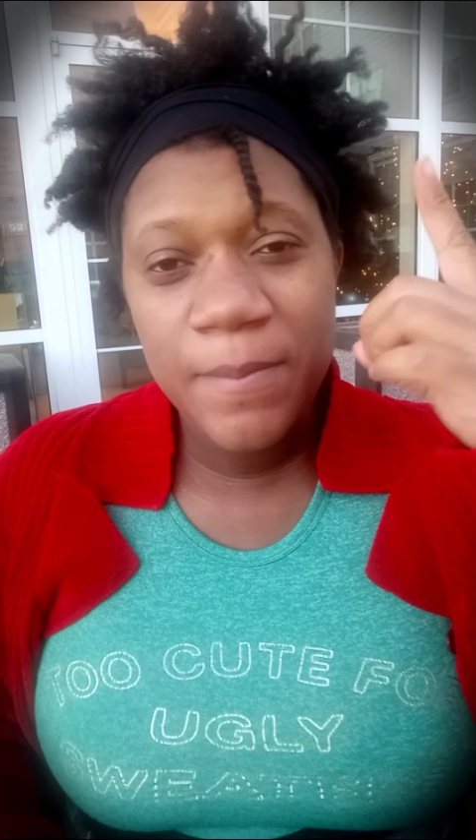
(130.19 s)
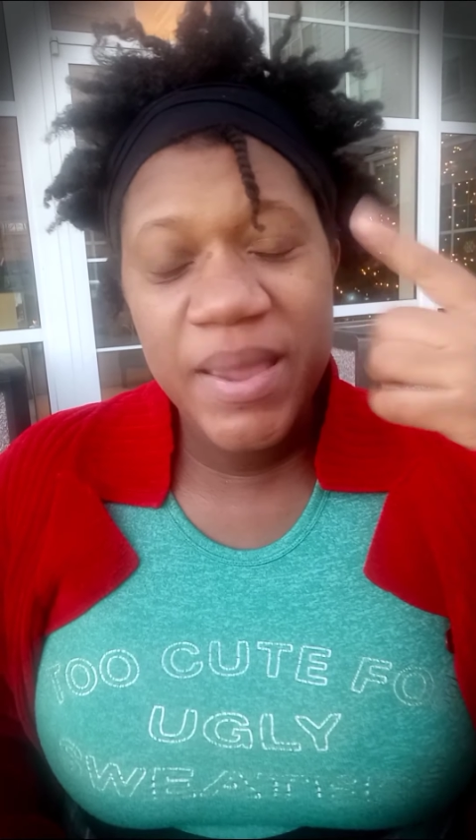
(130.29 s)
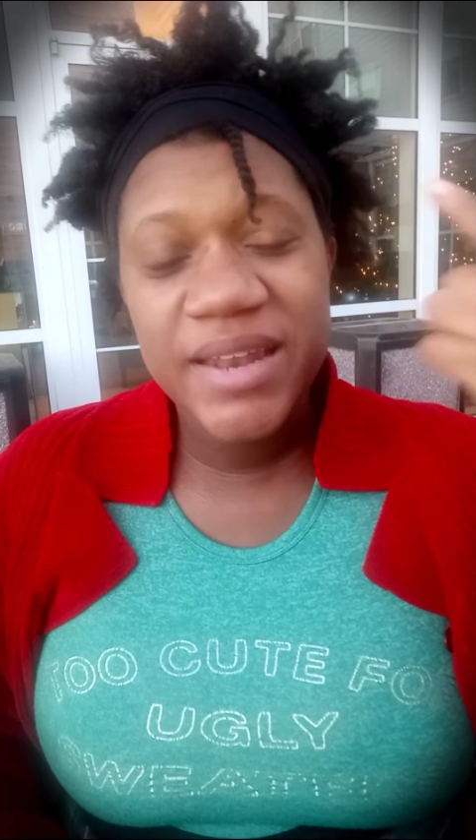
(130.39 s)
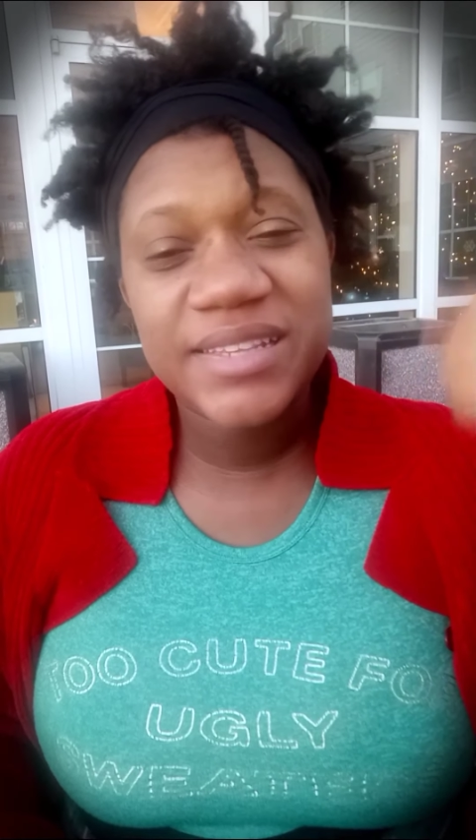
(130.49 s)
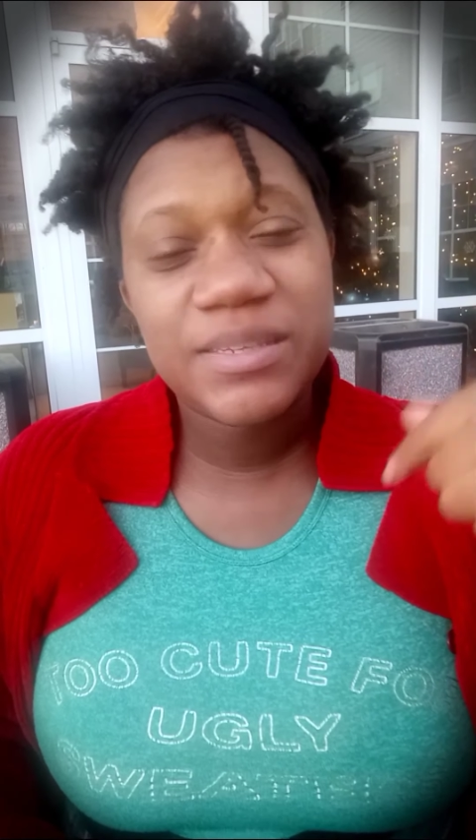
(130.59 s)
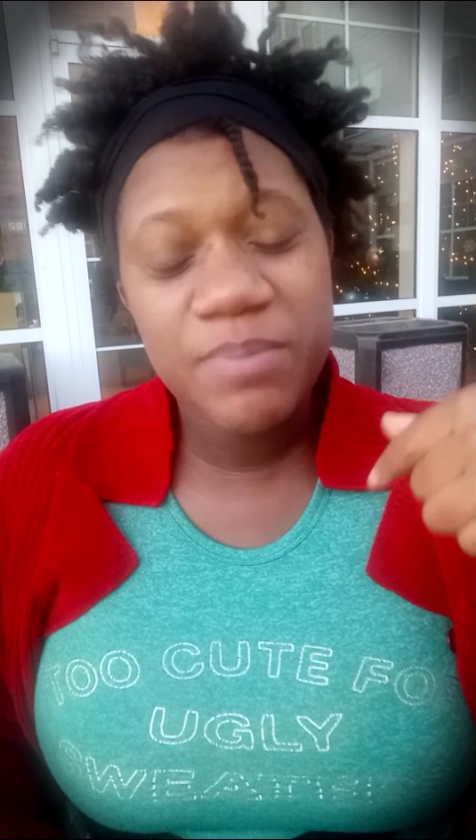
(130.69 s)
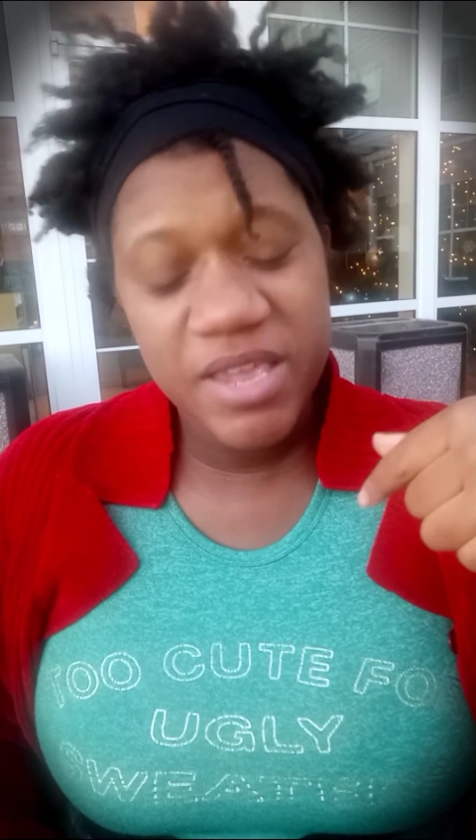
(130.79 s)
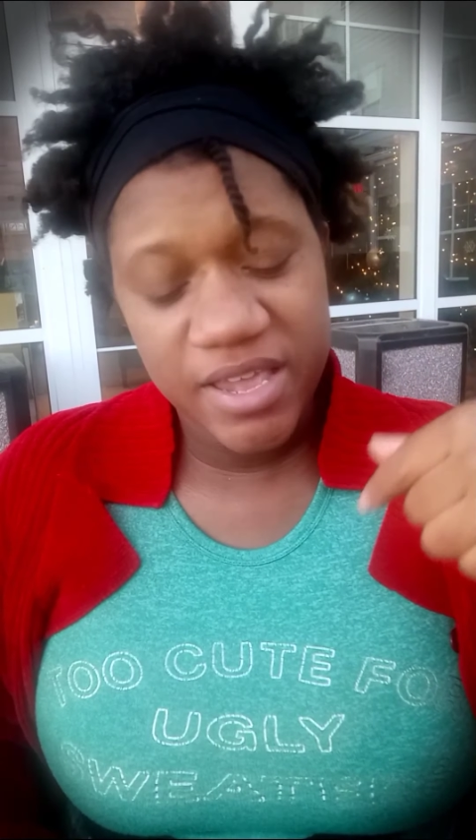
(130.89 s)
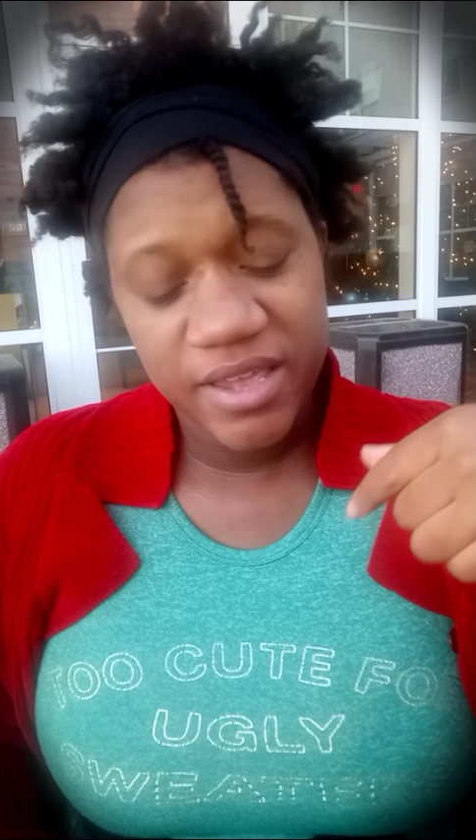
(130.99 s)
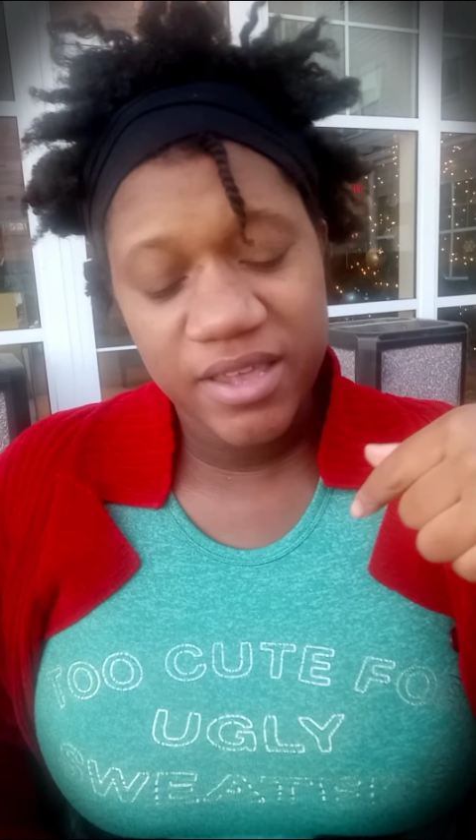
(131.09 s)
made into
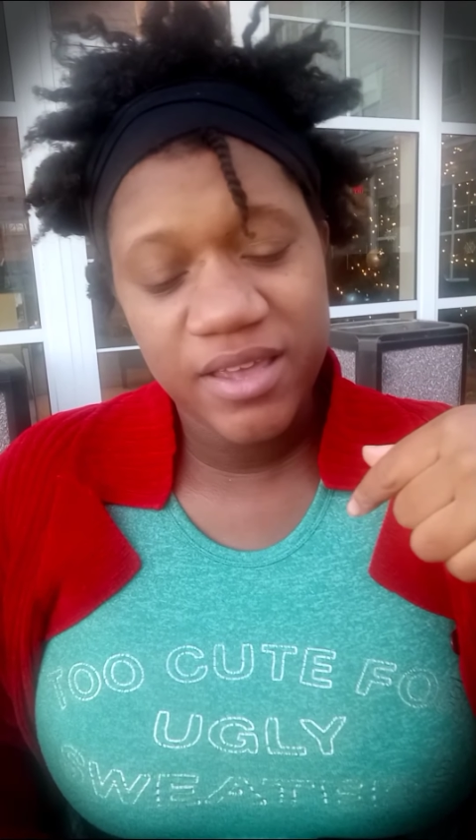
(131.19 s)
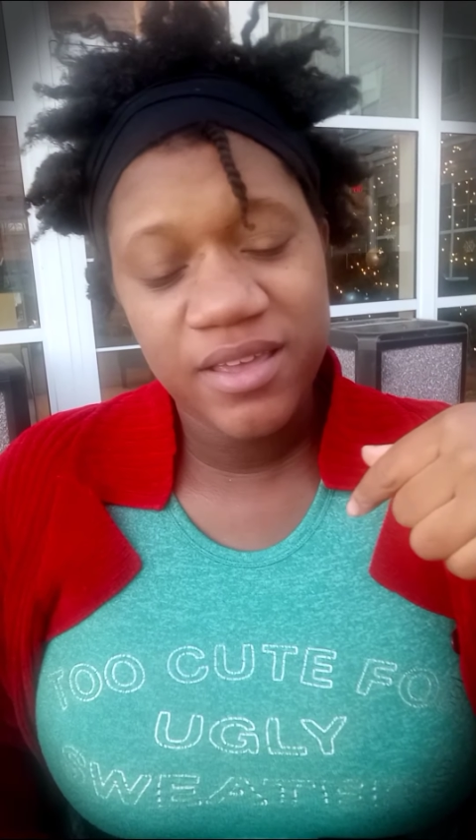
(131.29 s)
being.